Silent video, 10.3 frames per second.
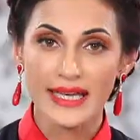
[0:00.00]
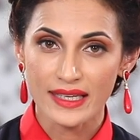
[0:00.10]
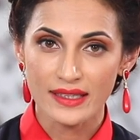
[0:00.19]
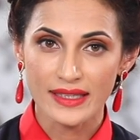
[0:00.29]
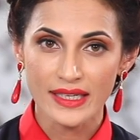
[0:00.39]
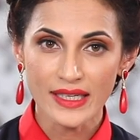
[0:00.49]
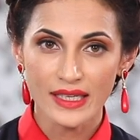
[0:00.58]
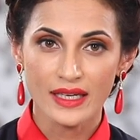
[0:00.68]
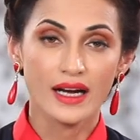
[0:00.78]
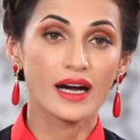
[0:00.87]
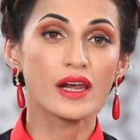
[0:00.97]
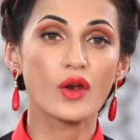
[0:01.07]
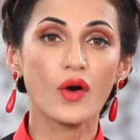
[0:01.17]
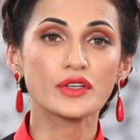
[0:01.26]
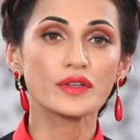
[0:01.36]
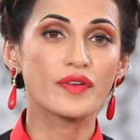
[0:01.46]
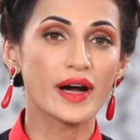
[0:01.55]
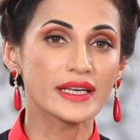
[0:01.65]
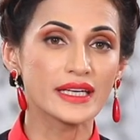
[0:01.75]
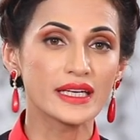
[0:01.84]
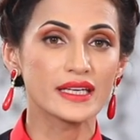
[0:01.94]
Secondly, a lot of
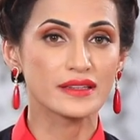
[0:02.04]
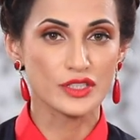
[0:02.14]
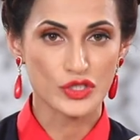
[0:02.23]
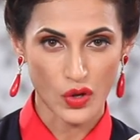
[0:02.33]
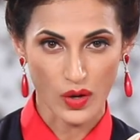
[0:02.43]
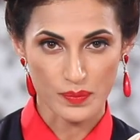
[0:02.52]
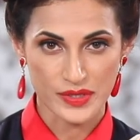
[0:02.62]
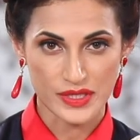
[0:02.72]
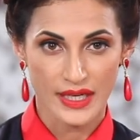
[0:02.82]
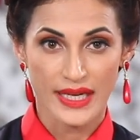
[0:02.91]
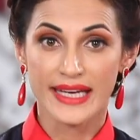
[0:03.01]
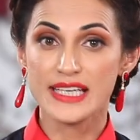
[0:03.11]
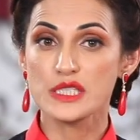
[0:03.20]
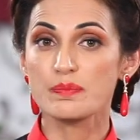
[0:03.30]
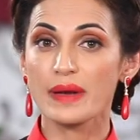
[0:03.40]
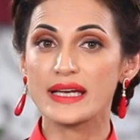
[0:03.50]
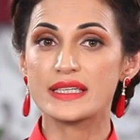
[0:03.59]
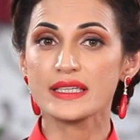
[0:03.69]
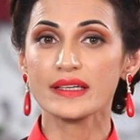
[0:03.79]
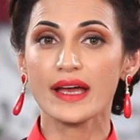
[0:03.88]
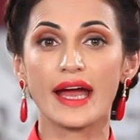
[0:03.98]
honey in the shops is
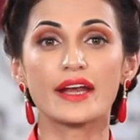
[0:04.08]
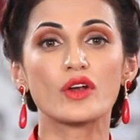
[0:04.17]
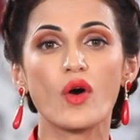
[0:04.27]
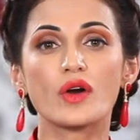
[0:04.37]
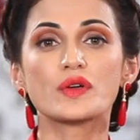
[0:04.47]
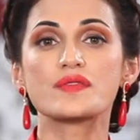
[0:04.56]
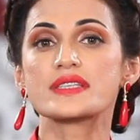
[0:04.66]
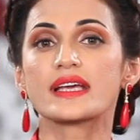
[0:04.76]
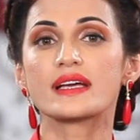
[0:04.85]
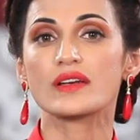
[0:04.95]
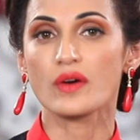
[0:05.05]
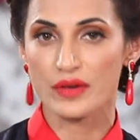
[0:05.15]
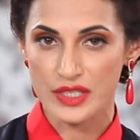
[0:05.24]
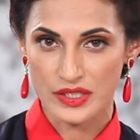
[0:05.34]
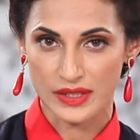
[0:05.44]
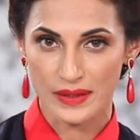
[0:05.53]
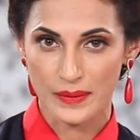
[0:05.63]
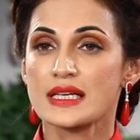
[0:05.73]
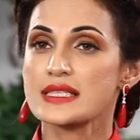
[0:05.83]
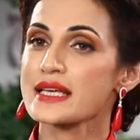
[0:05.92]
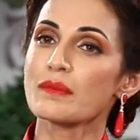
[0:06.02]
blended and not of single origin.
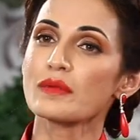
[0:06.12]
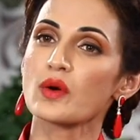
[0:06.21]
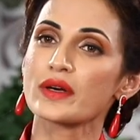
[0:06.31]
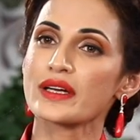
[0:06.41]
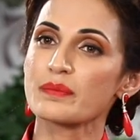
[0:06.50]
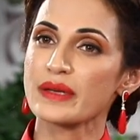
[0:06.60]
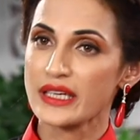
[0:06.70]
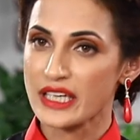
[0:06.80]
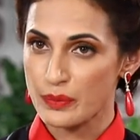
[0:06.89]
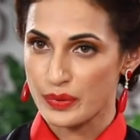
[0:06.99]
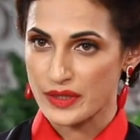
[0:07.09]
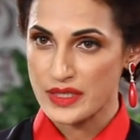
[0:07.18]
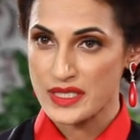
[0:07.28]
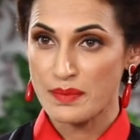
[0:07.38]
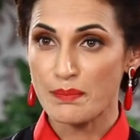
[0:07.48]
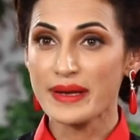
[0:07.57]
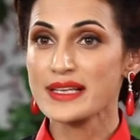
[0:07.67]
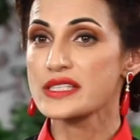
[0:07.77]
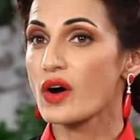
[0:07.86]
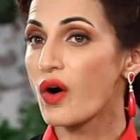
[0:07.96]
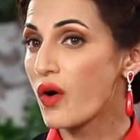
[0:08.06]
Some local beekeepers
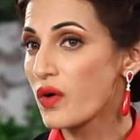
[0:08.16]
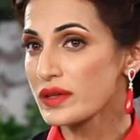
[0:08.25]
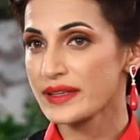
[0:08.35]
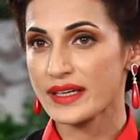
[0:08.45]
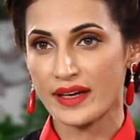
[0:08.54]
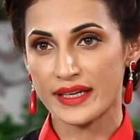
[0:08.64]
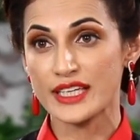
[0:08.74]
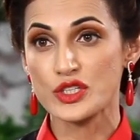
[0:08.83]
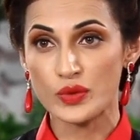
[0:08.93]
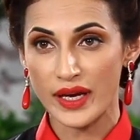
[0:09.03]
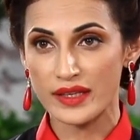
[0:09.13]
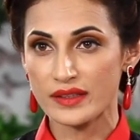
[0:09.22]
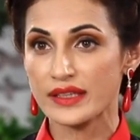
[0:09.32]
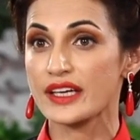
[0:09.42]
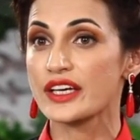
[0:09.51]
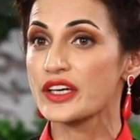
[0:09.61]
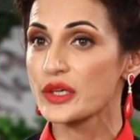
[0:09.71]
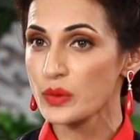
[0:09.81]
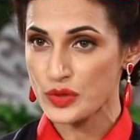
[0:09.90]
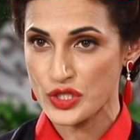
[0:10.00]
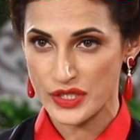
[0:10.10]
mix all their honey together in a
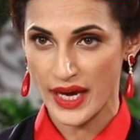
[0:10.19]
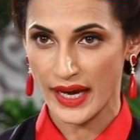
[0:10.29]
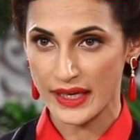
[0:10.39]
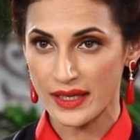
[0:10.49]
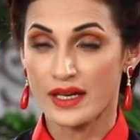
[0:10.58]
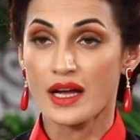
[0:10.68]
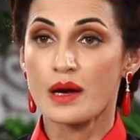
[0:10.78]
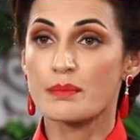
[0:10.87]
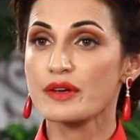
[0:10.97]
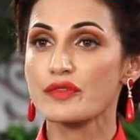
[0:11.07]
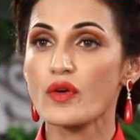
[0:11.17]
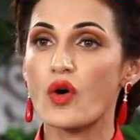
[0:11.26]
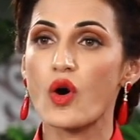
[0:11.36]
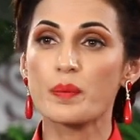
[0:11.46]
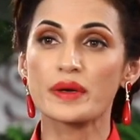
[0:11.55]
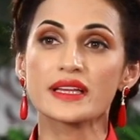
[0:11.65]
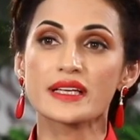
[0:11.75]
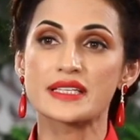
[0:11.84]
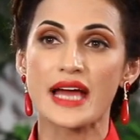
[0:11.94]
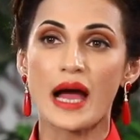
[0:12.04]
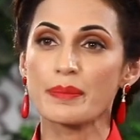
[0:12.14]
huge tank before opening the
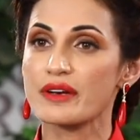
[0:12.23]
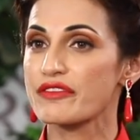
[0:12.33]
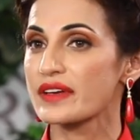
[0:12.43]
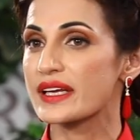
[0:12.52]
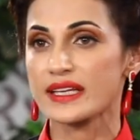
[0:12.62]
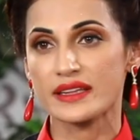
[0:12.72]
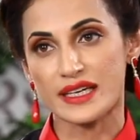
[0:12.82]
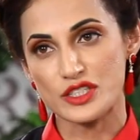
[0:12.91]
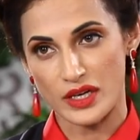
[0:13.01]
tap and filling in their